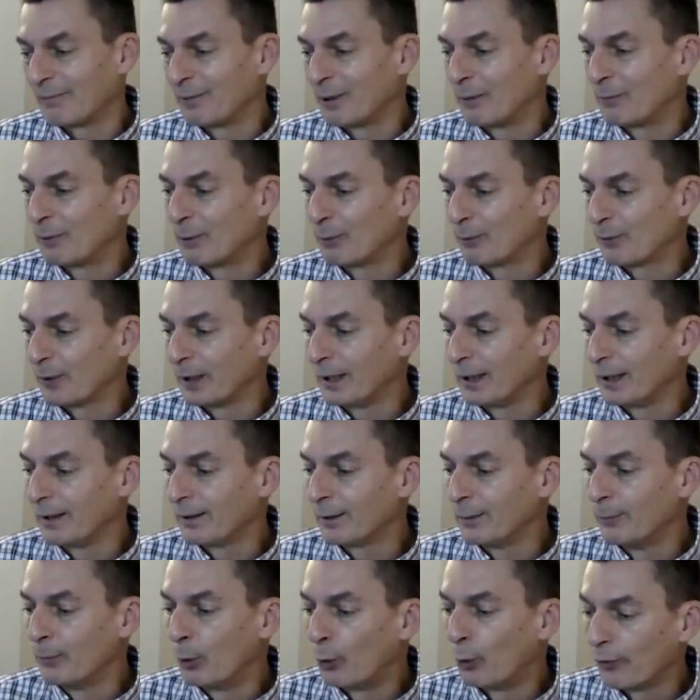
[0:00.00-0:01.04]
I remember
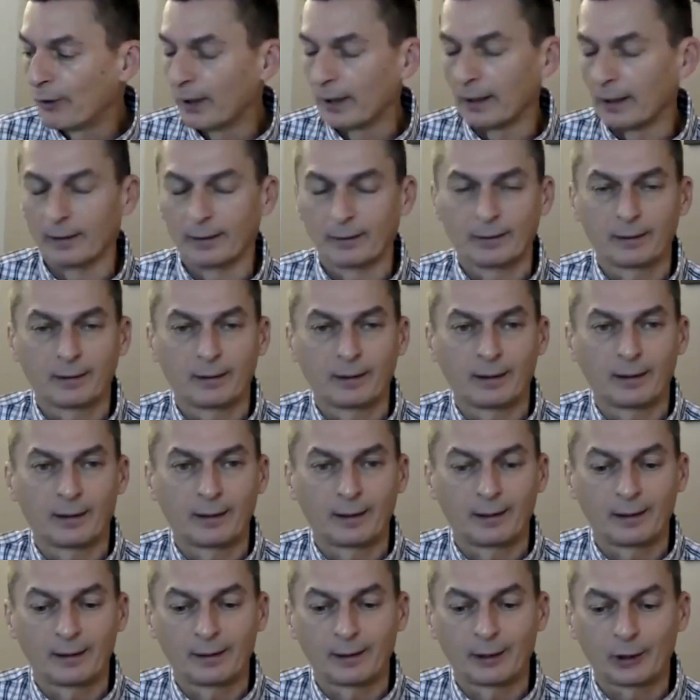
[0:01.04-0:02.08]
the morning,
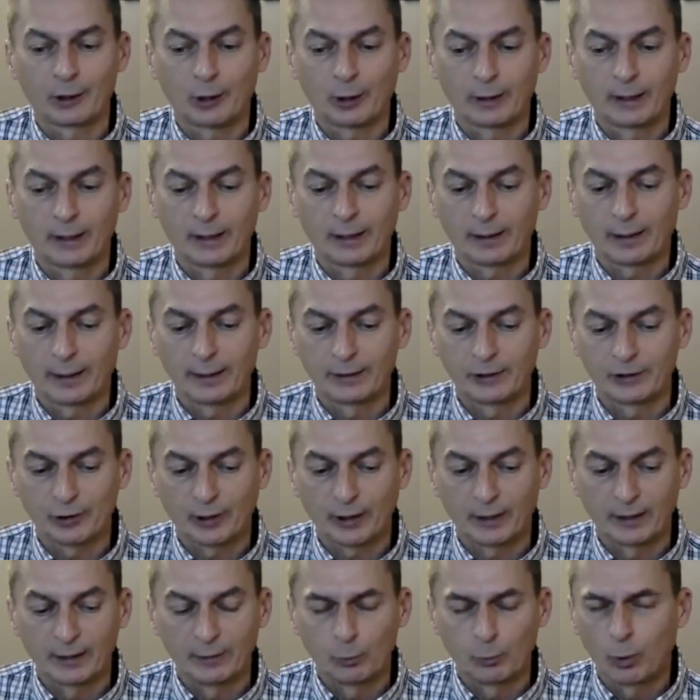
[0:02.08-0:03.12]
a colleague and I
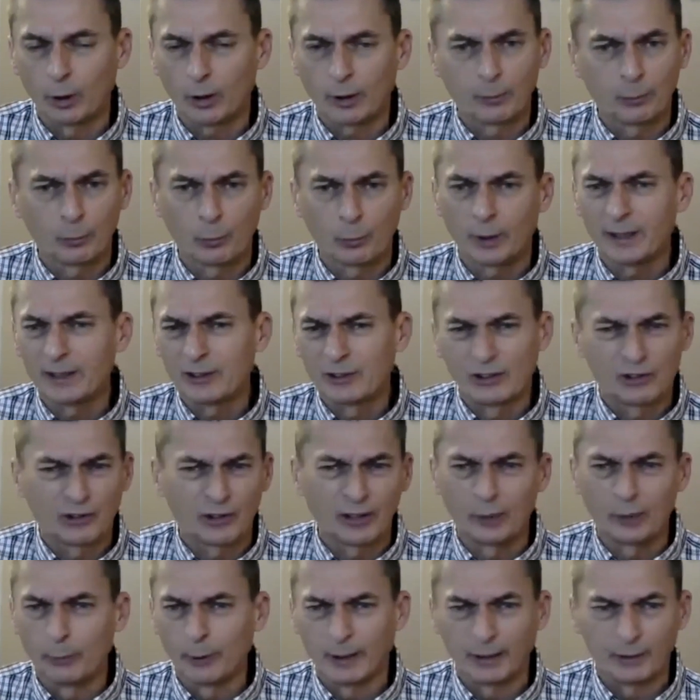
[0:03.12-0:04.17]
decided, what is this
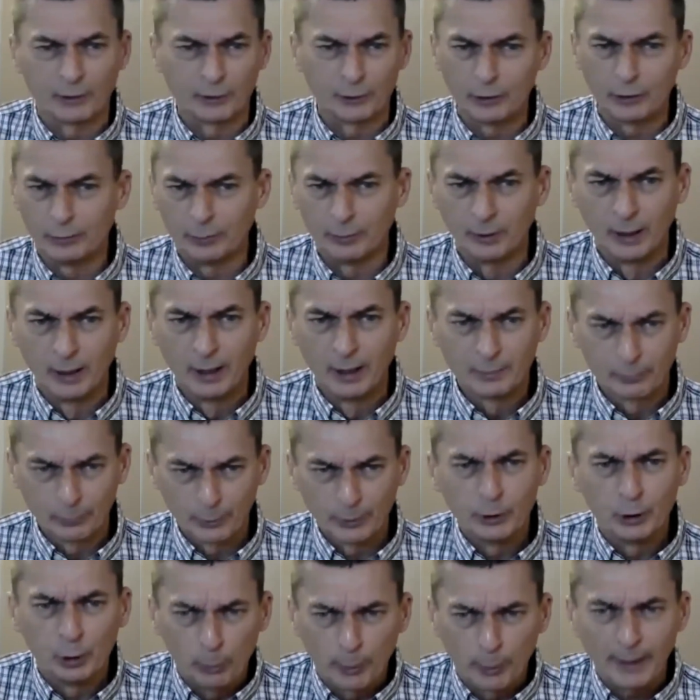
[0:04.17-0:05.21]
thing we're going to do?
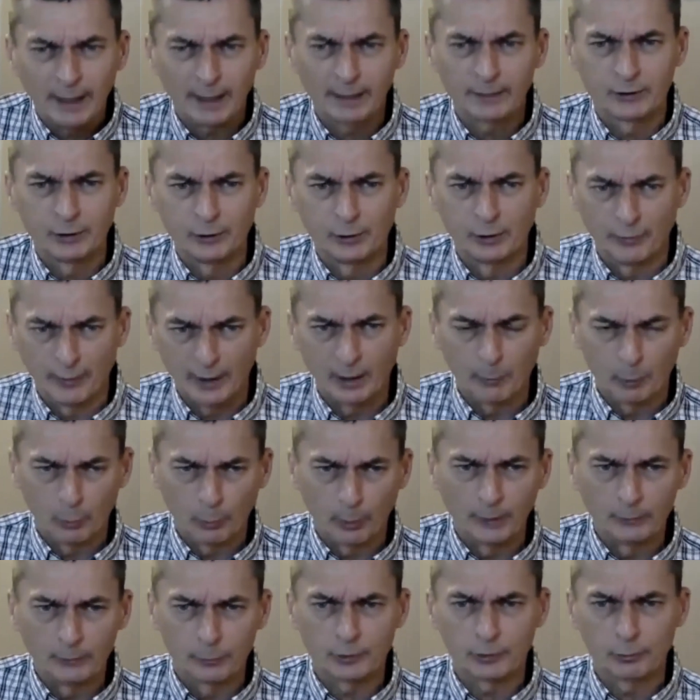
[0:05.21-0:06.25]
We knew we had to develop the
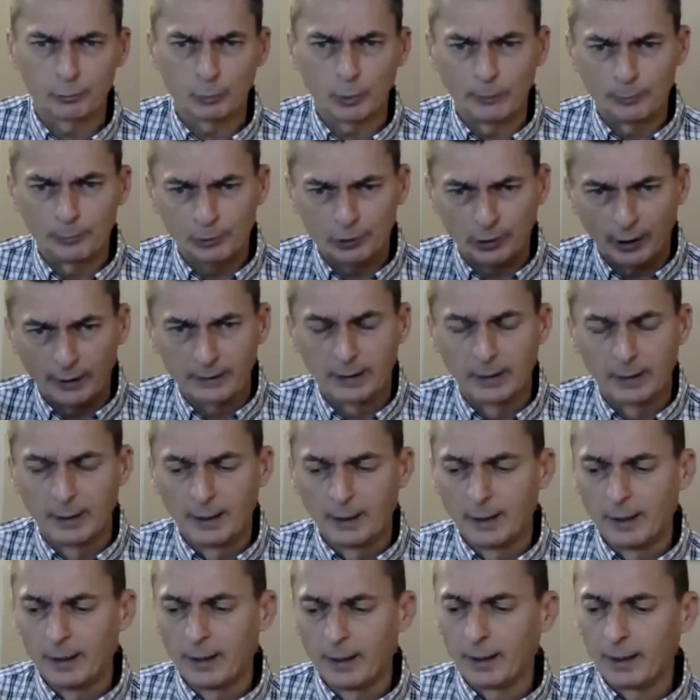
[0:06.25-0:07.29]
website.
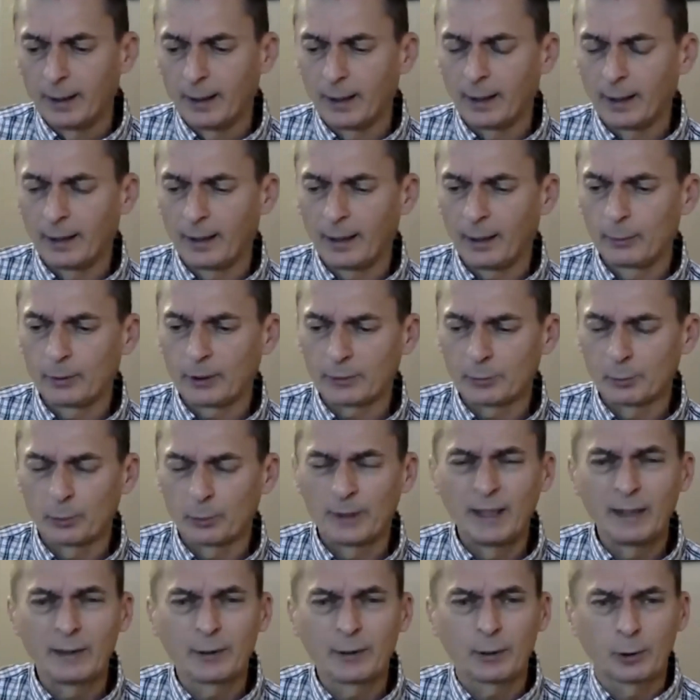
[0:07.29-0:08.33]
And
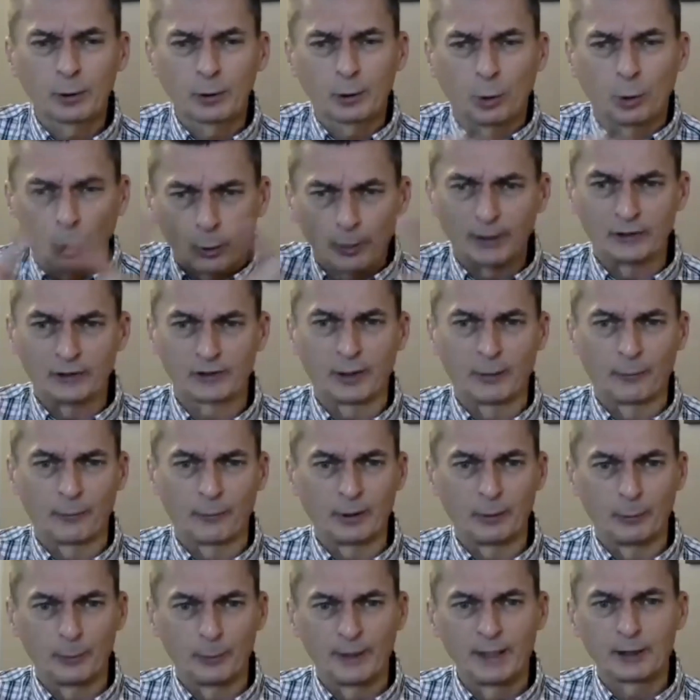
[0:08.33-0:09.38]
we need to call it
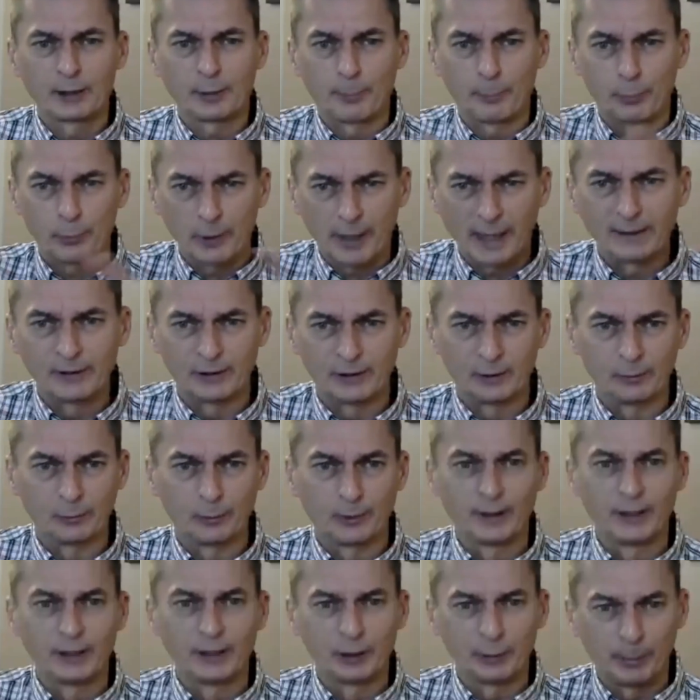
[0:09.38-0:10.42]
something. We need to brand it.
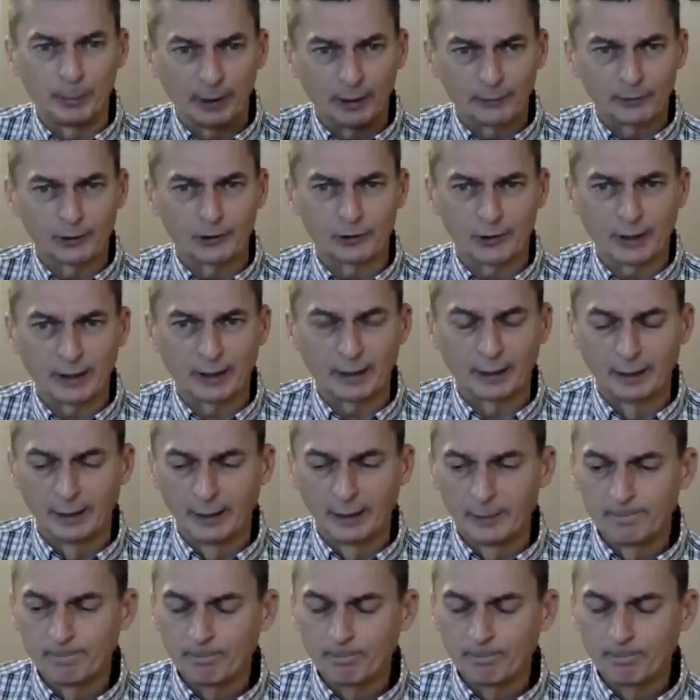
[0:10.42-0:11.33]
We need to be able to say.